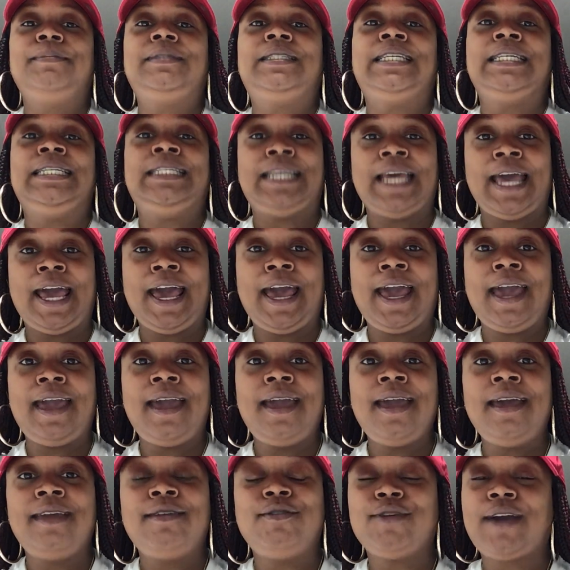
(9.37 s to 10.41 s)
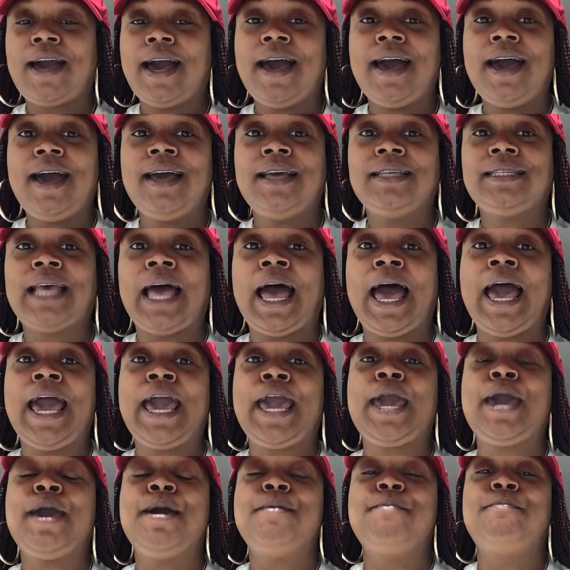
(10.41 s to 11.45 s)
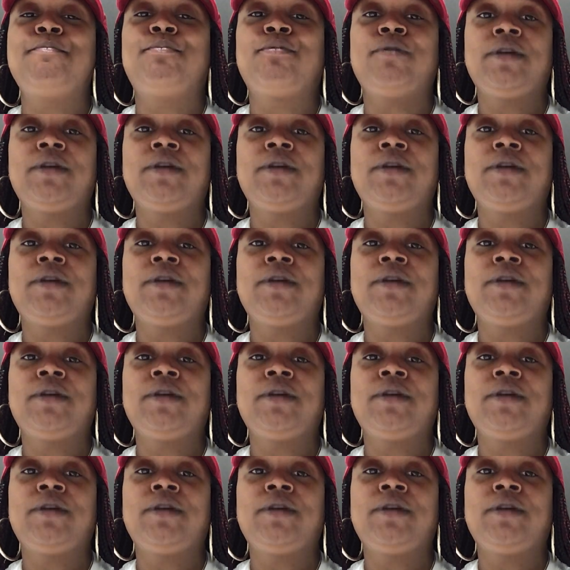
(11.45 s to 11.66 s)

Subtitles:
Today, you guys, I am